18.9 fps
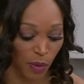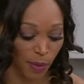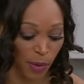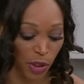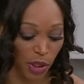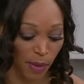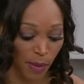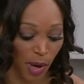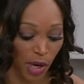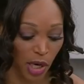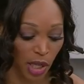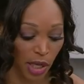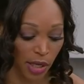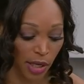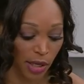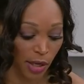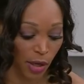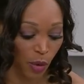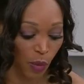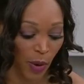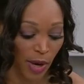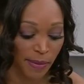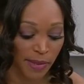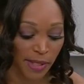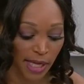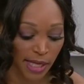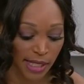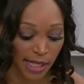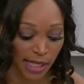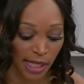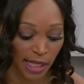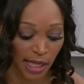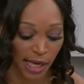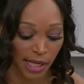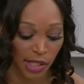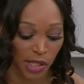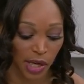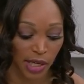We'll put them all on our website,
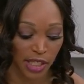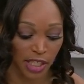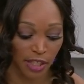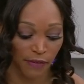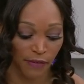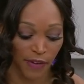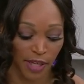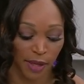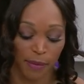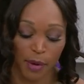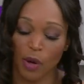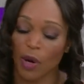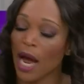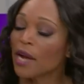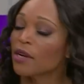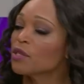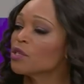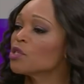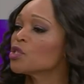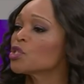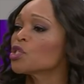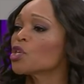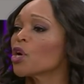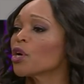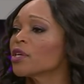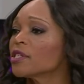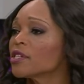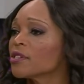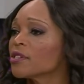cityline.tv, but how do you start?